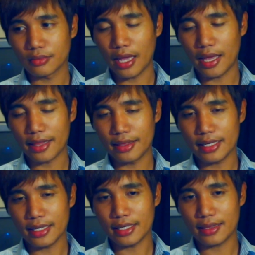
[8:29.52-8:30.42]
and I
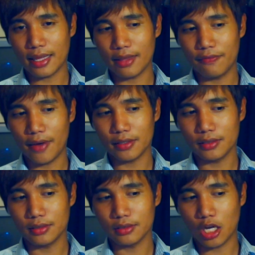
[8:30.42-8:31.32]
think that the
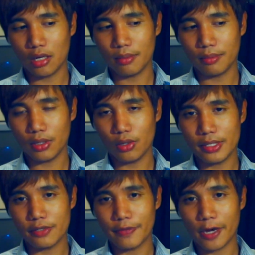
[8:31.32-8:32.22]
final combo
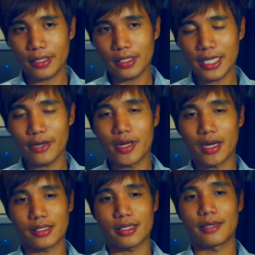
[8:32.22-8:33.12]
is very
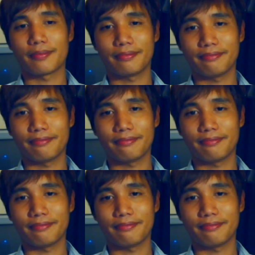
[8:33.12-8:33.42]
neo-nuxy.